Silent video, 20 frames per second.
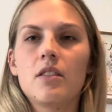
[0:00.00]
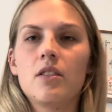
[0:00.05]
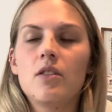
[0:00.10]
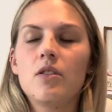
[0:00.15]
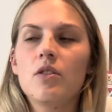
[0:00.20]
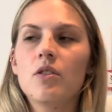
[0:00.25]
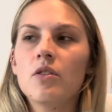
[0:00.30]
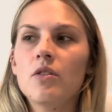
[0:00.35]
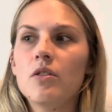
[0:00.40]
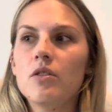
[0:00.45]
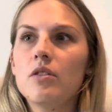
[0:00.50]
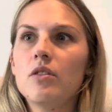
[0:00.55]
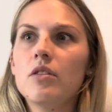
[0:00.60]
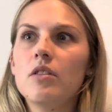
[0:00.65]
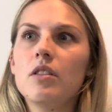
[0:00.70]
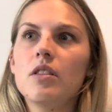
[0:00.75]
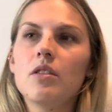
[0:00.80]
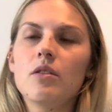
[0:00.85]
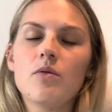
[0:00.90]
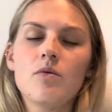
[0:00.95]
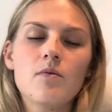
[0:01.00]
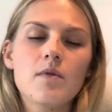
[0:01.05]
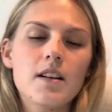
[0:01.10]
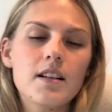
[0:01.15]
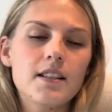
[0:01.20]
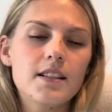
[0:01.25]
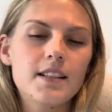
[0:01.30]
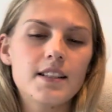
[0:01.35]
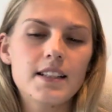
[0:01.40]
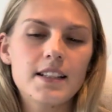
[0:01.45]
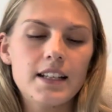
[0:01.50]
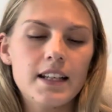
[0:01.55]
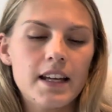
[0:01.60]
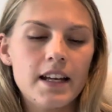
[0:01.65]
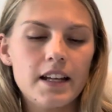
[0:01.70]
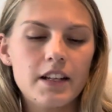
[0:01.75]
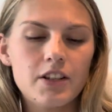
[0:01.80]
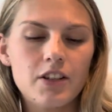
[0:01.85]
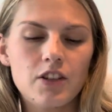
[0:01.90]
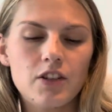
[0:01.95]
goal was to
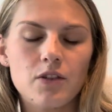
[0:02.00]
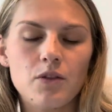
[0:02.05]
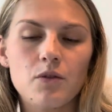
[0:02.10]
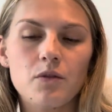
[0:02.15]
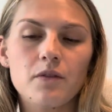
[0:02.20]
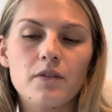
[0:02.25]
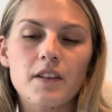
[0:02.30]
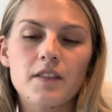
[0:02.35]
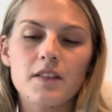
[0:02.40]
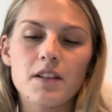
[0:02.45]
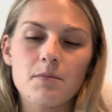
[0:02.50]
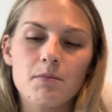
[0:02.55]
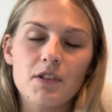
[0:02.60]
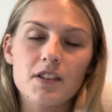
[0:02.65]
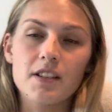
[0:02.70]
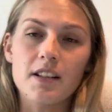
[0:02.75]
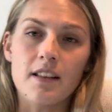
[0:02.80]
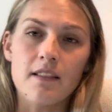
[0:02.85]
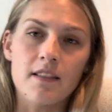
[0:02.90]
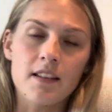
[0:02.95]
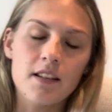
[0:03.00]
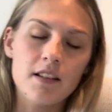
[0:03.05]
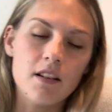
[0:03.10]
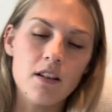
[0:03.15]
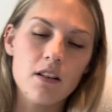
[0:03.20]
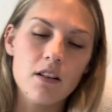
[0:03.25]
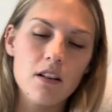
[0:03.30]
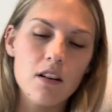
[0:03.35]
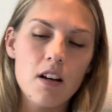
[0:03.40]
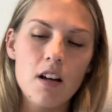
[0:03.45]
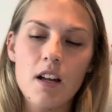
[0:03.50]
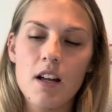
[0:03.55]
get to 50% this year.